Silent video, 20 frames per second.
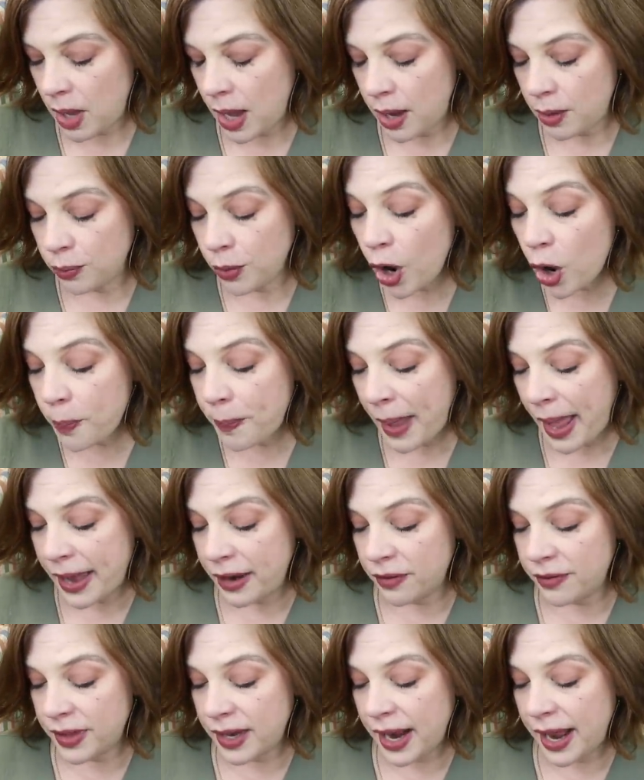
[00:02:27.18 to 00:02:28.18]
uh, robe
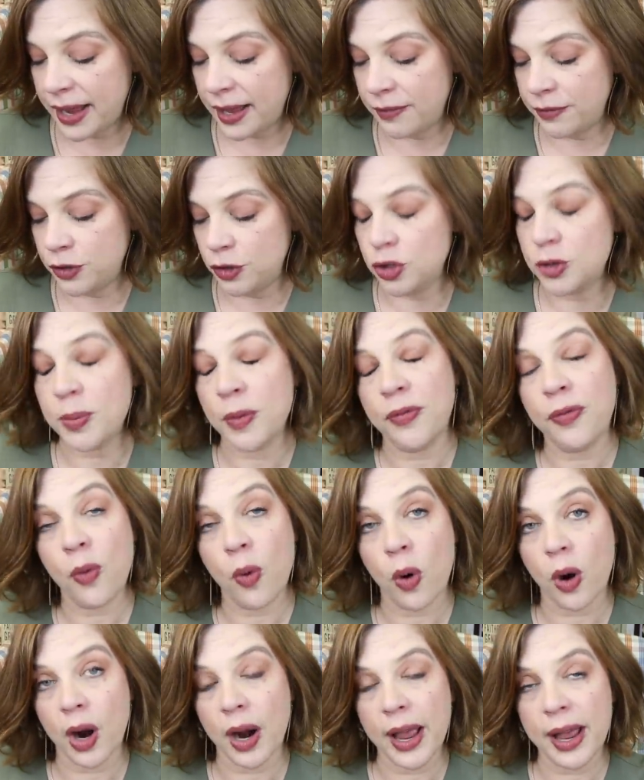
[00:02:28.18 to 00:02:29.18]
pattern that I have used
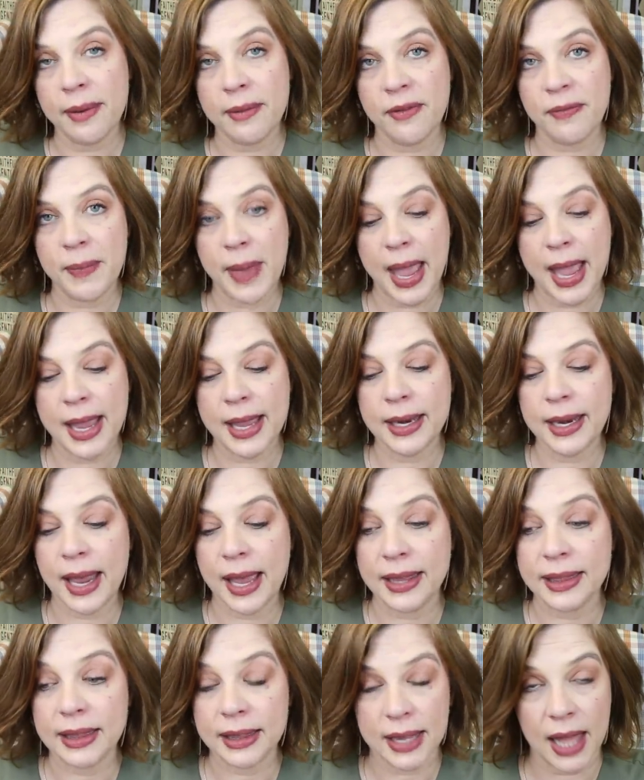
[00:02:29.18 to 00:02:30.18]
before and have made
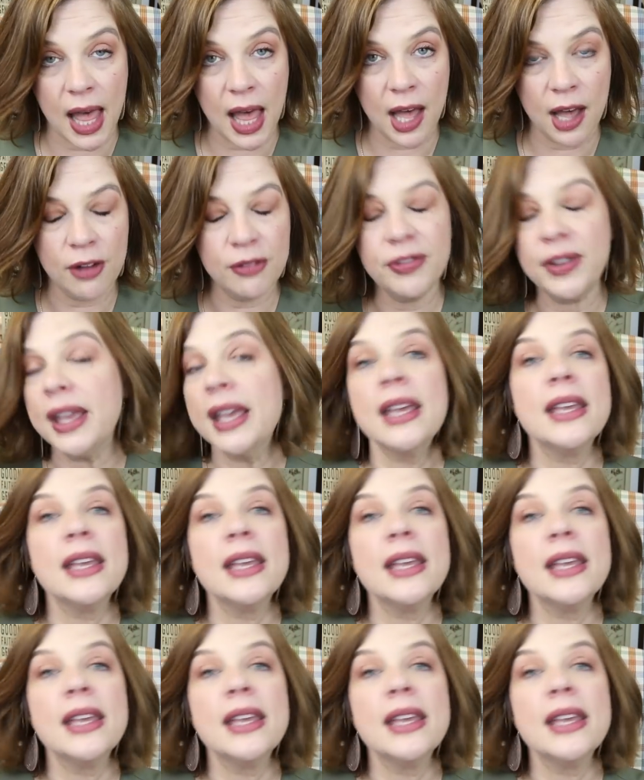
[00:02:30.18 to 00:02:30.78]
and love